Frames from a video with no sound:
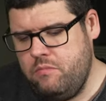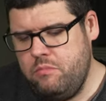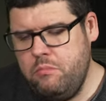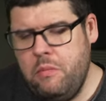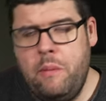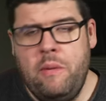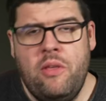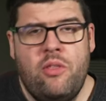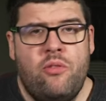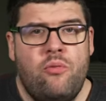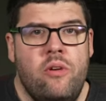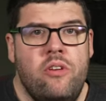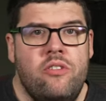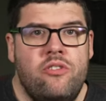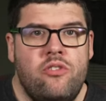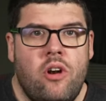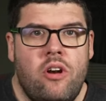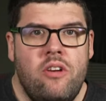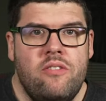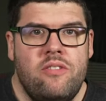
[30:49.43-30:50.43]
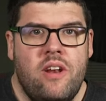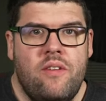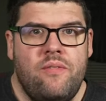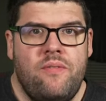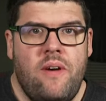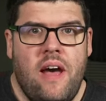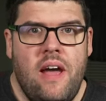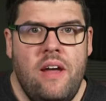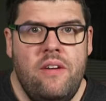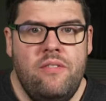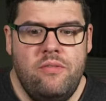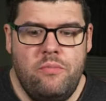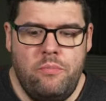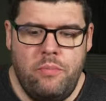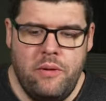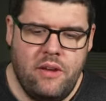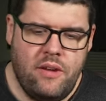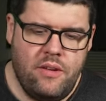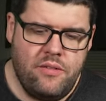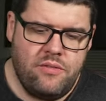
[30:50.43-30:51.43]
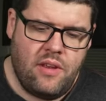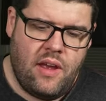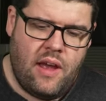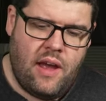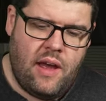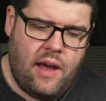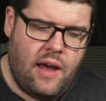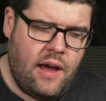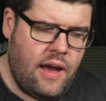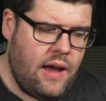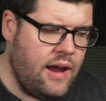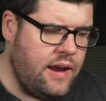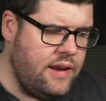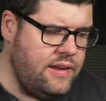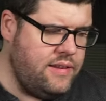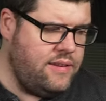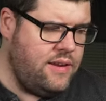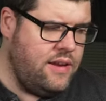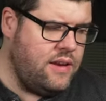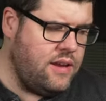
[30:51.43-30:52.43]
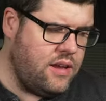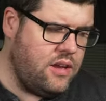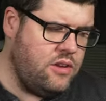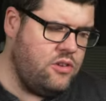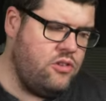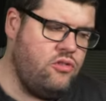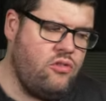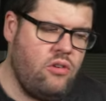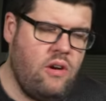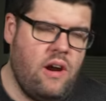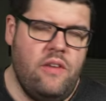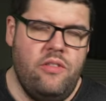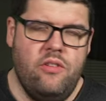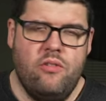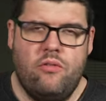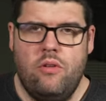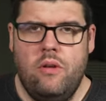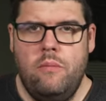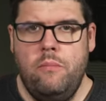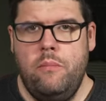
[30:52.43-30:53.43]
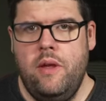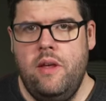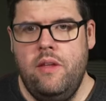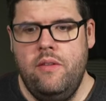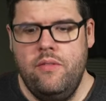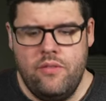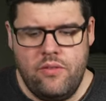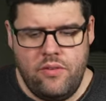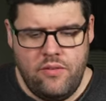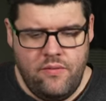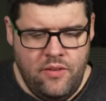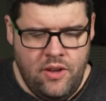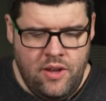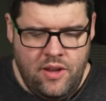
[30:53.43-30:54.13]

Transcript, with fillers: maybe three stars out of five because I didn't get to try the green beans.